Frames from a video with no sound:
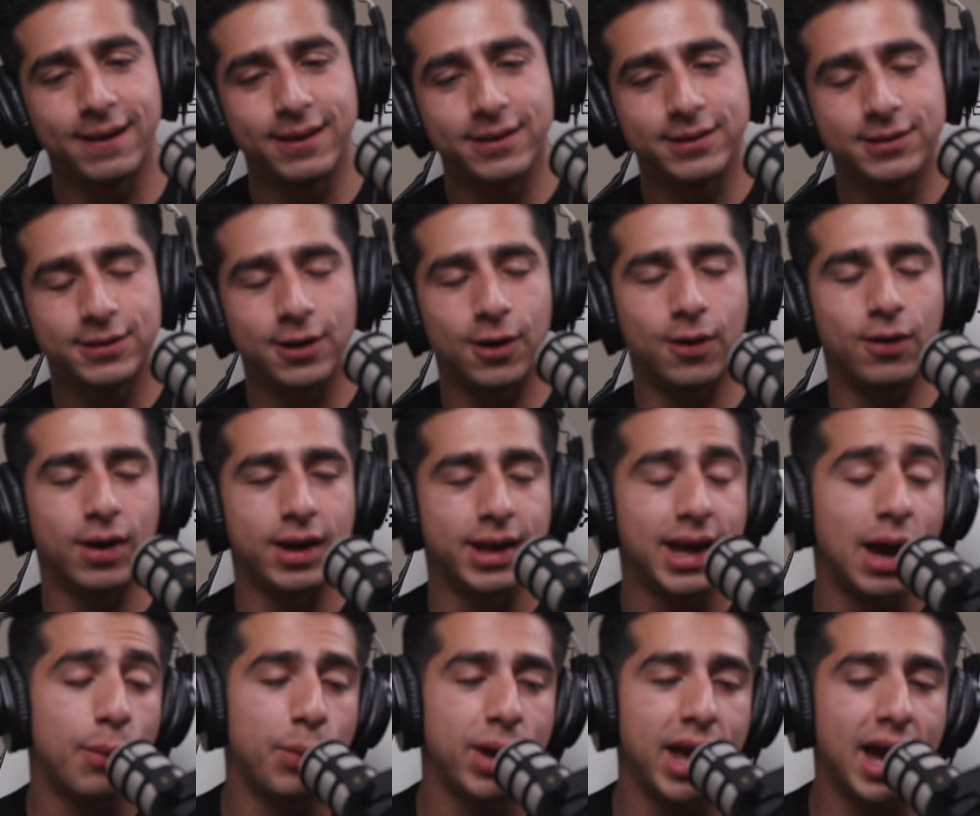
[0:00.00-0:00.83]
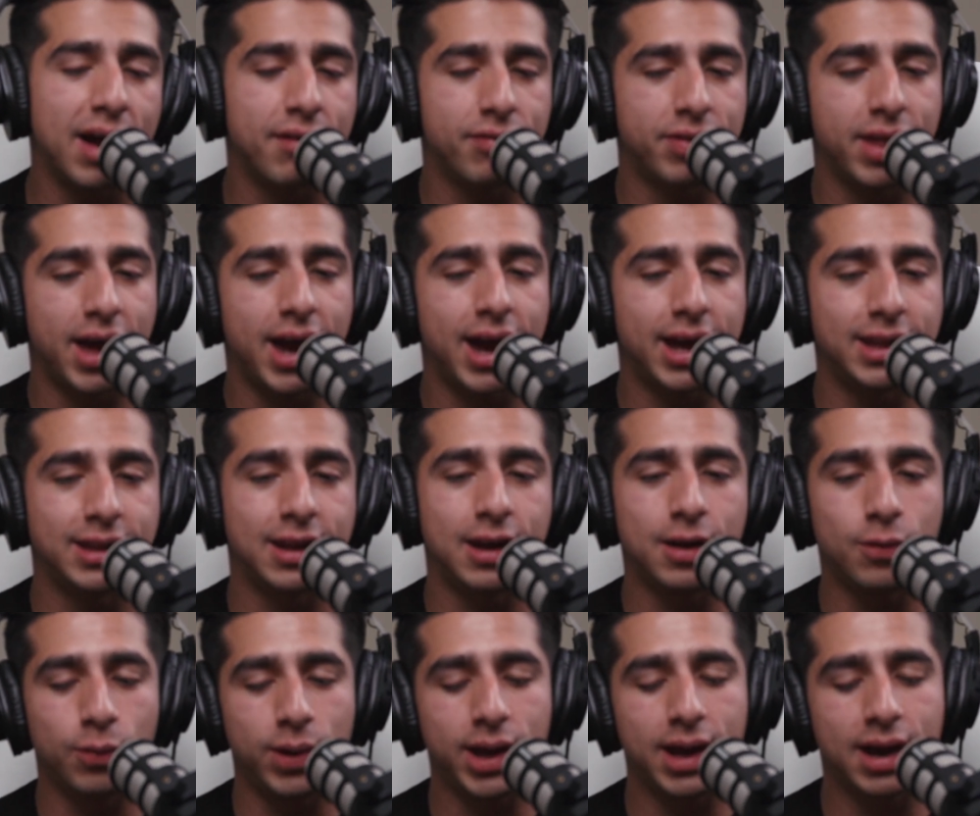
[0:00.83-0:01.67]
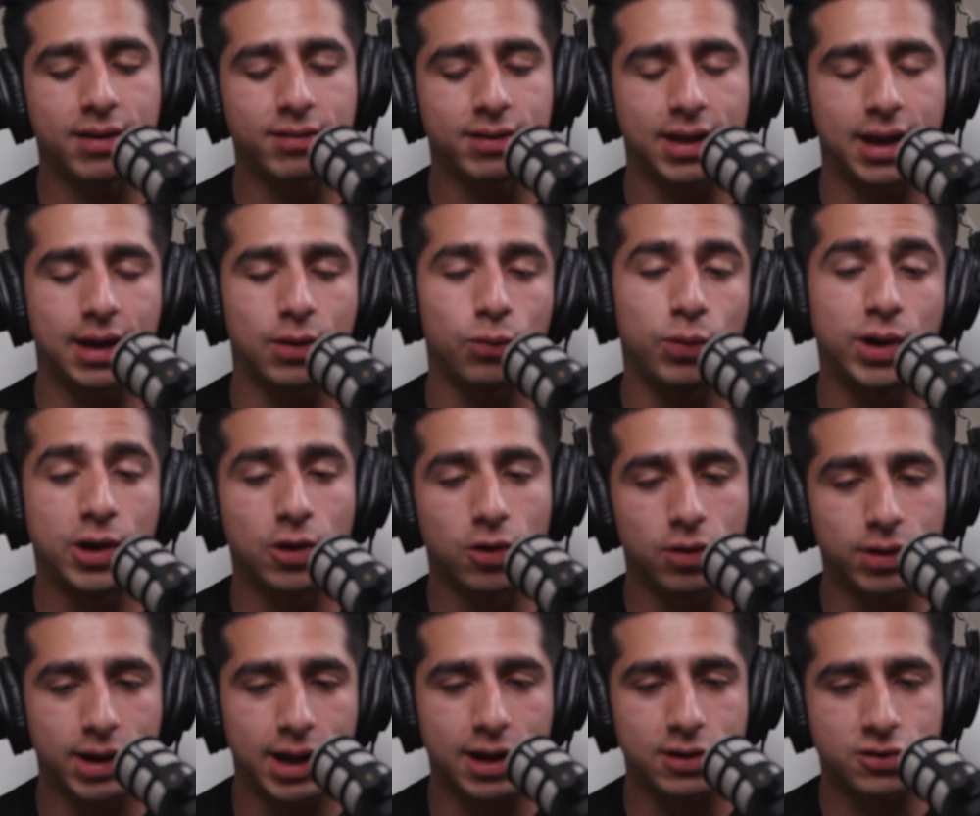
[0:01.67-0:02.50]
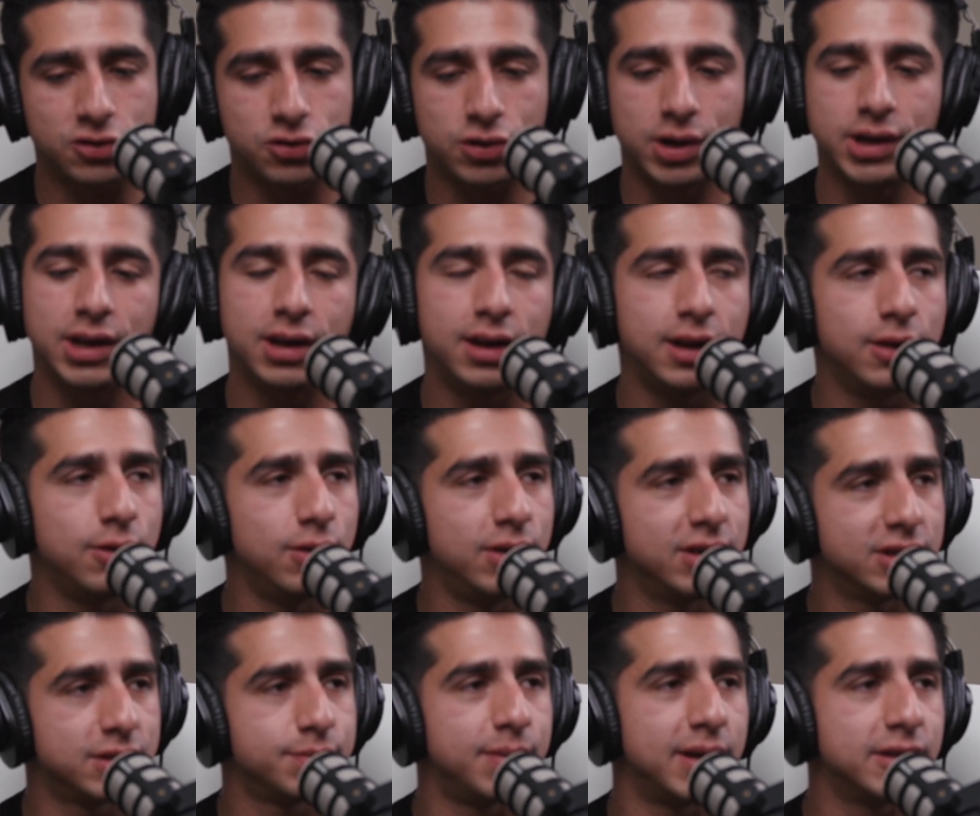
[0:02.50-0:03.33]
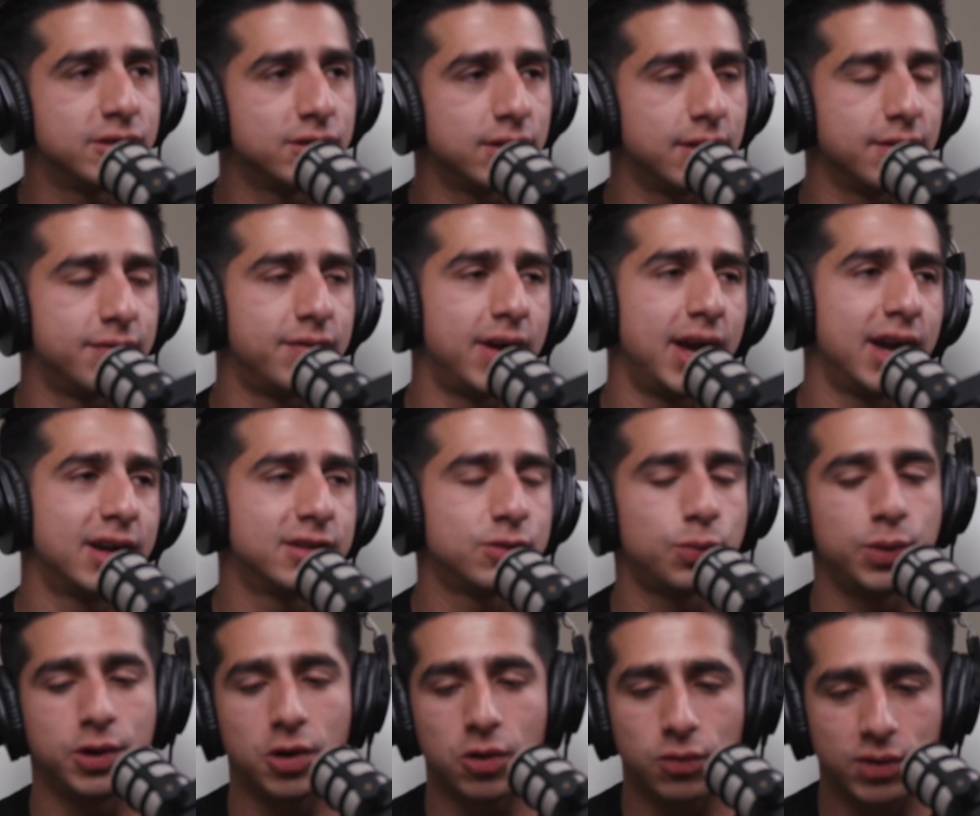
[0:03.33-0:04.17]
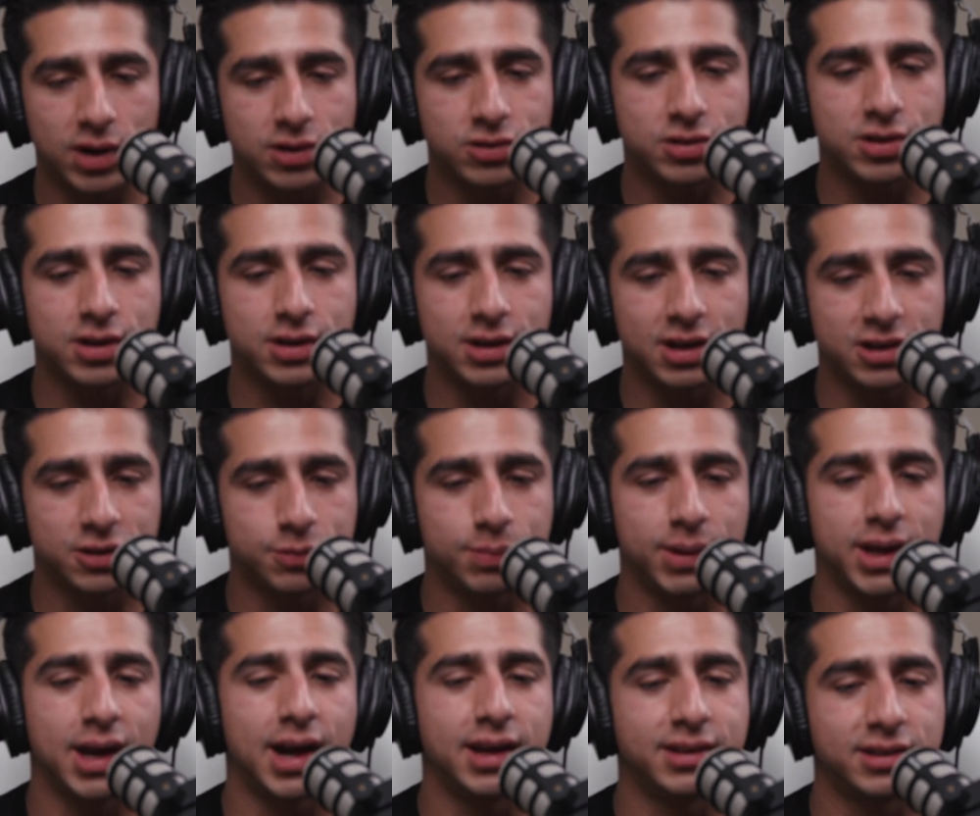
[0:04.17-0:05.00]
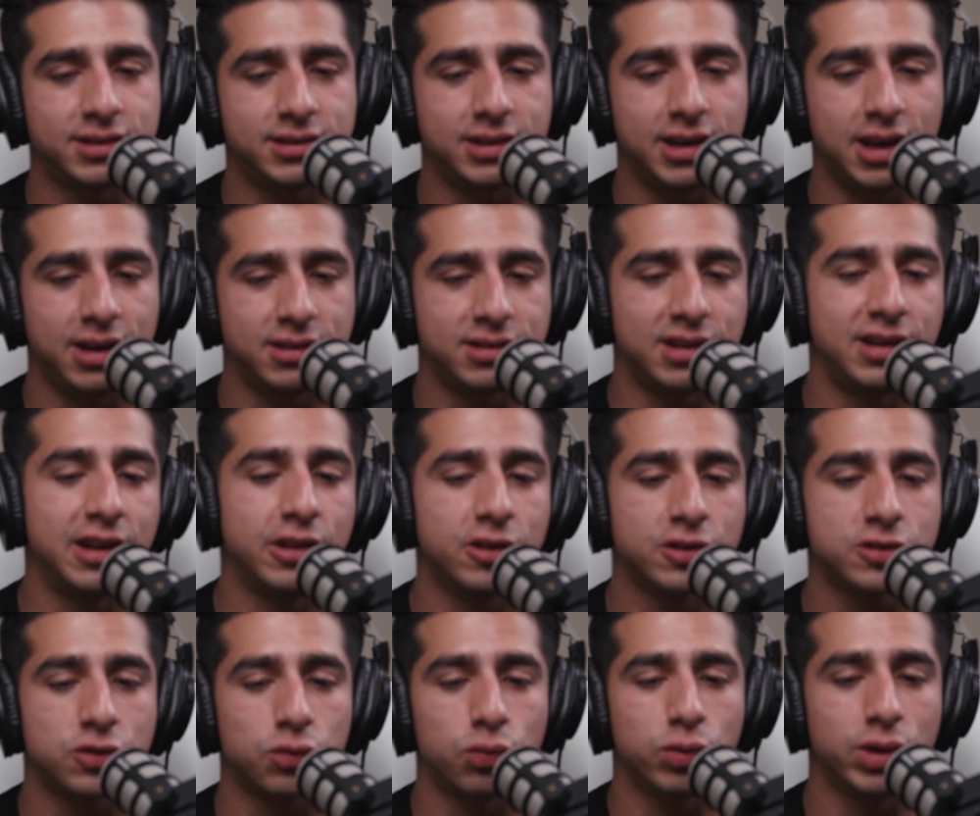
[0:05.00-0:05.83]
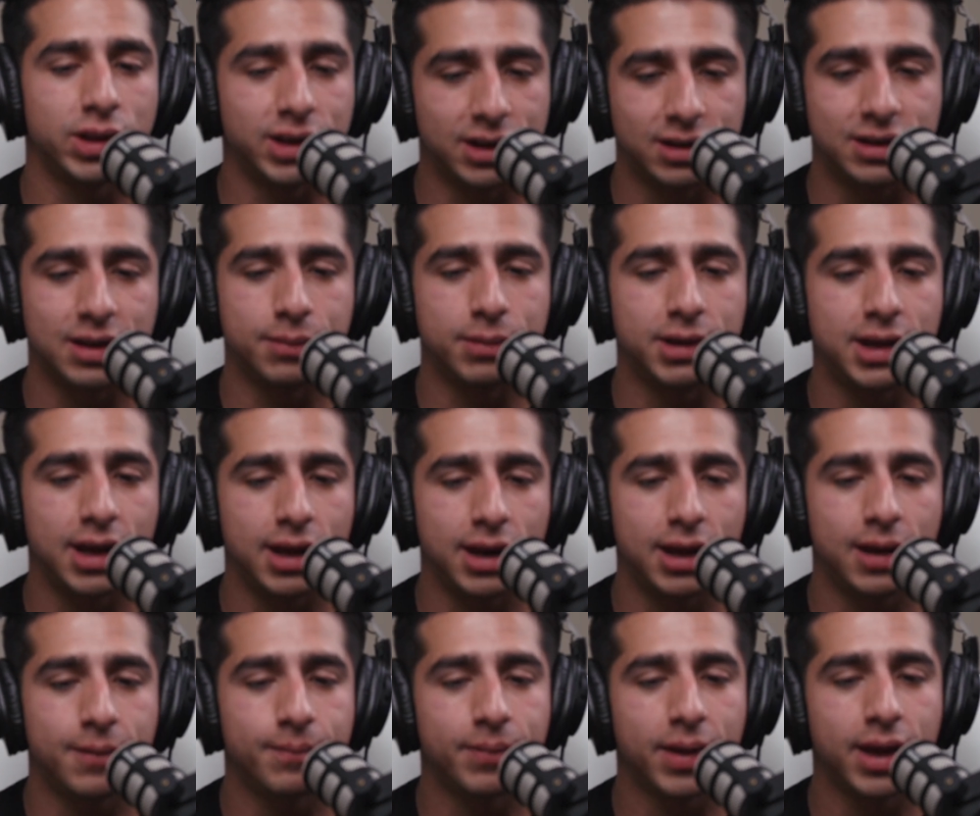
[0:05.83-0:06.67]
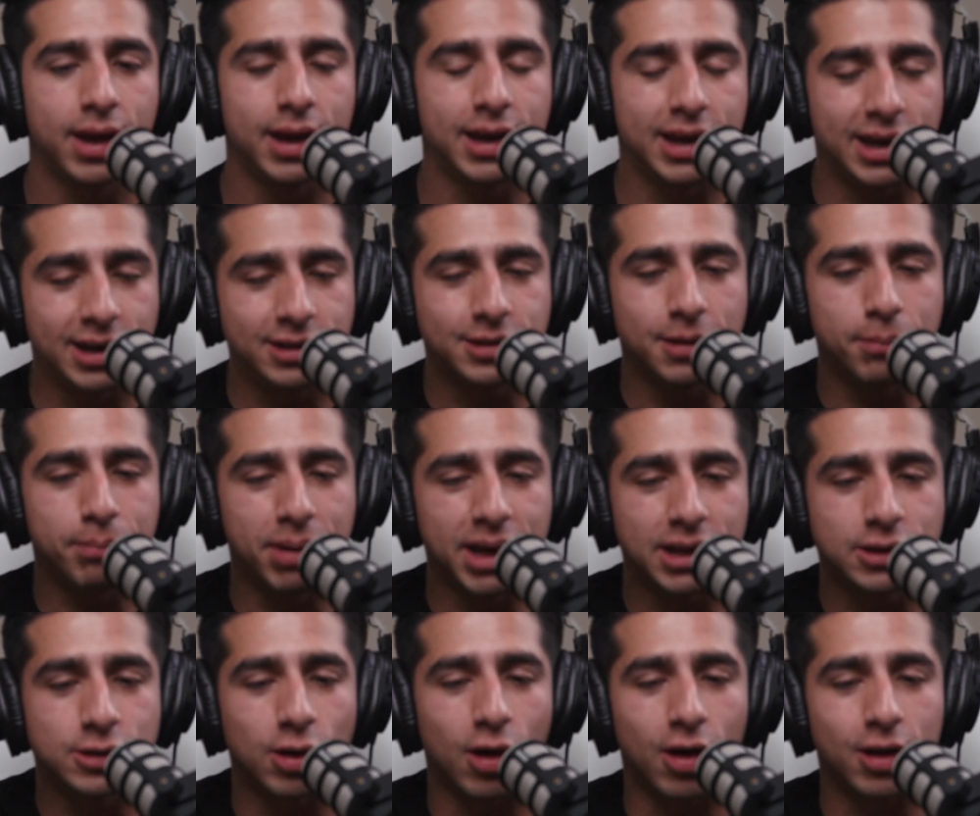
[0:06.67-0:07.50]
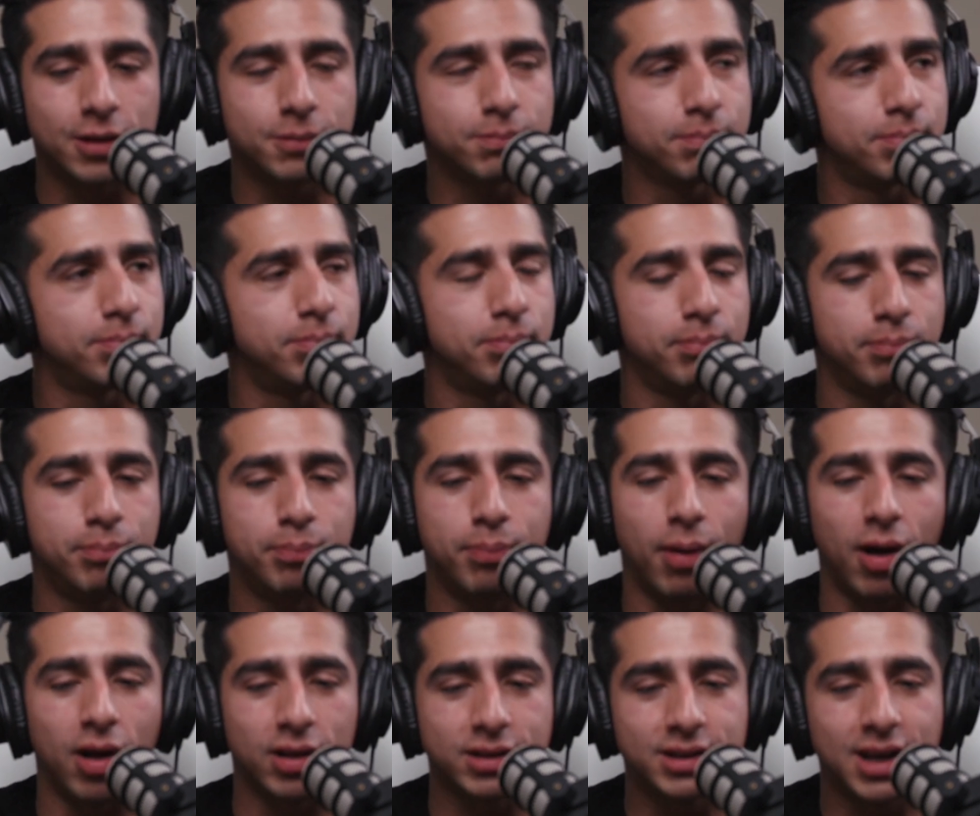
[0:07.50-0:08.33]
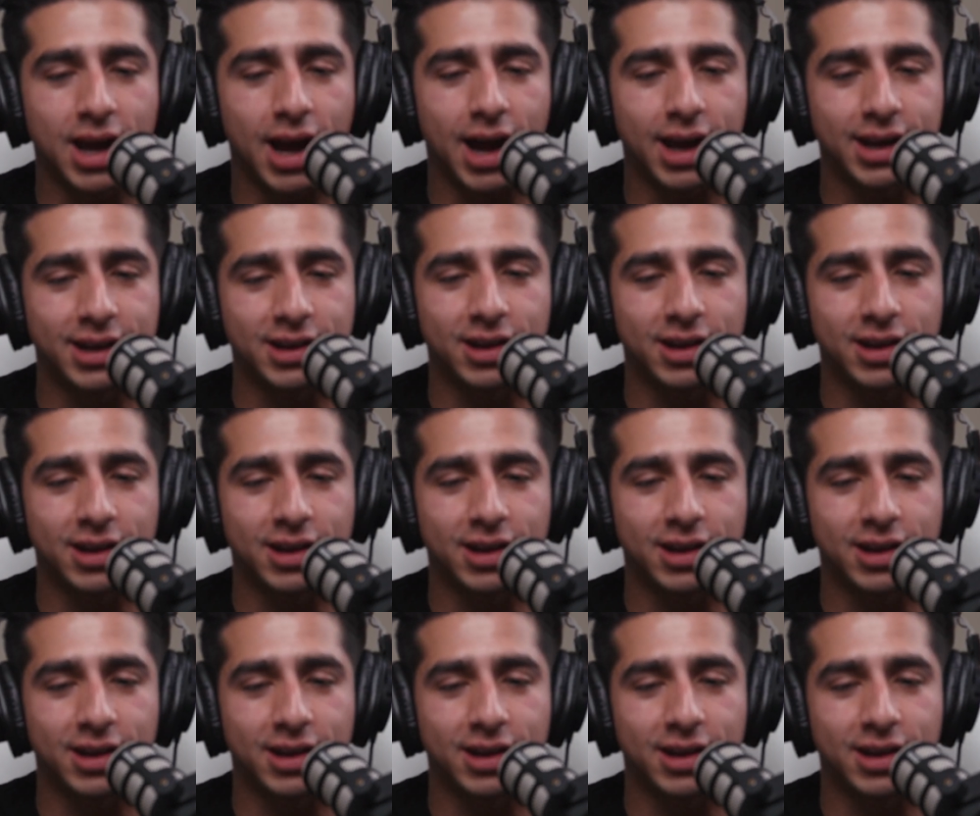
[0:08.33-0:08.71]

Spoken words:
So yeah, we have that, and then we have like we know now Trinity who does special effects. We know Richard does behind the scenes, and he looks really intimidating. He's a big, tall, bald guy in